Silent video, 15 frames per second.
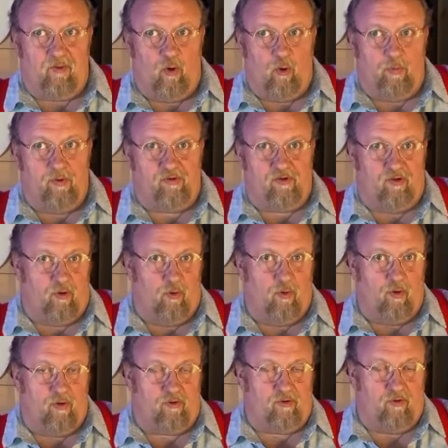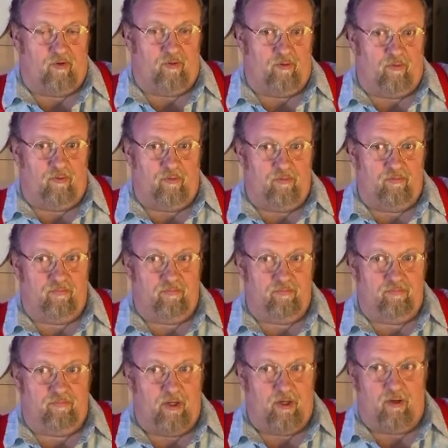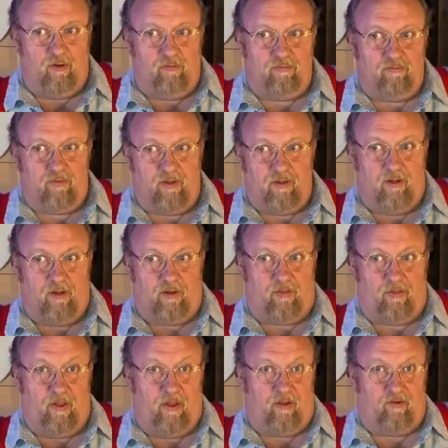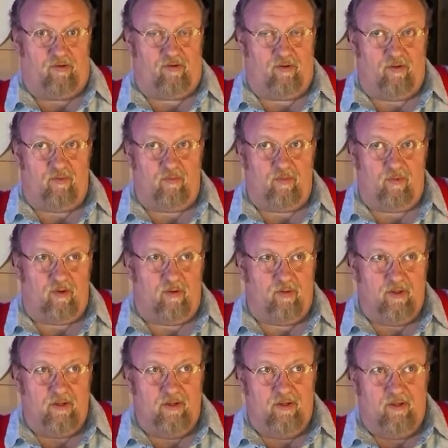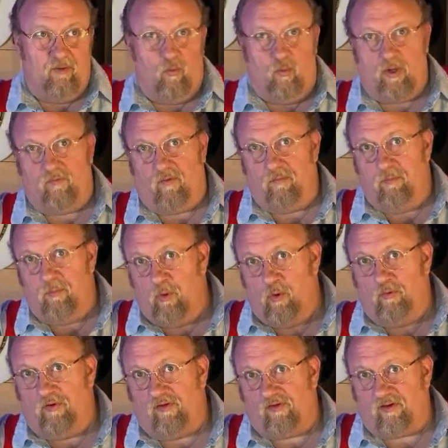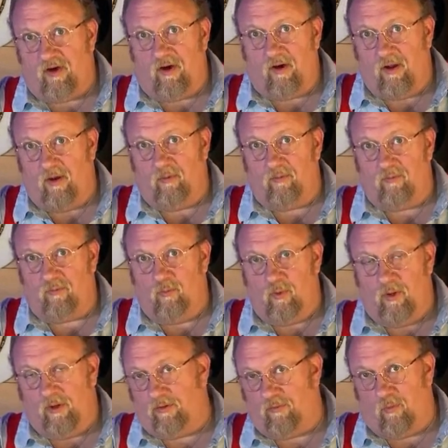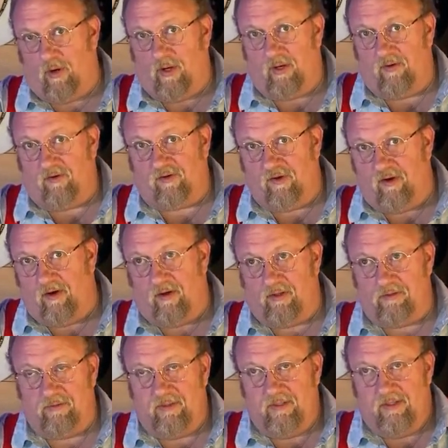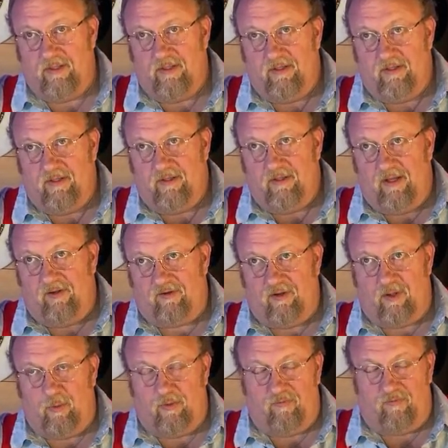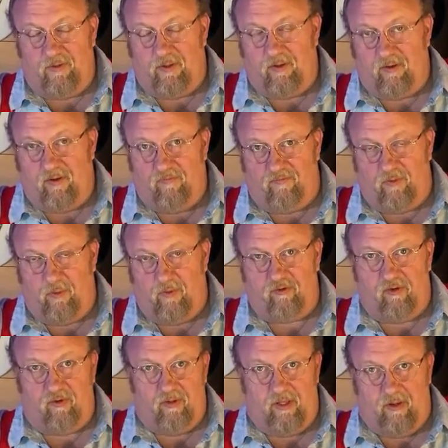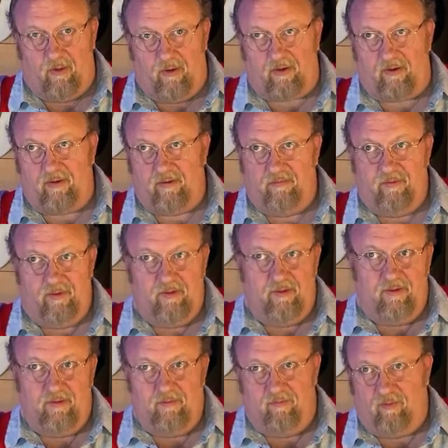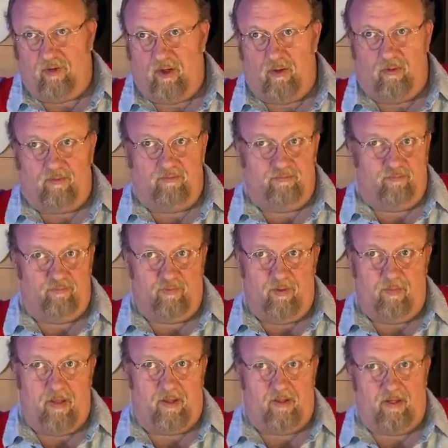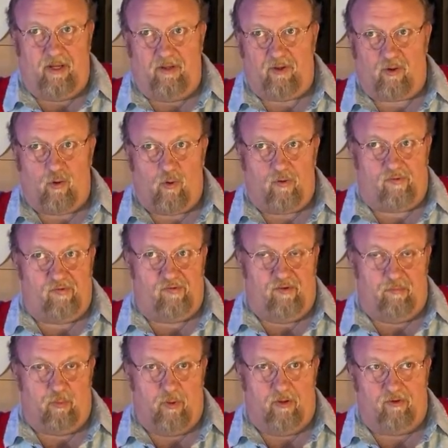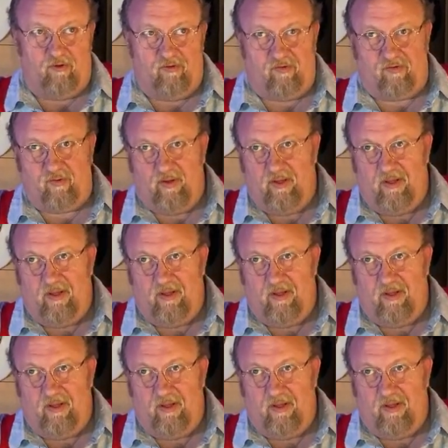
opens the door to, you know, a lot of things. It, the whatever mood you start out with writing a song is going to influ influence your lyric, you know, the melody, the courses, the bridges.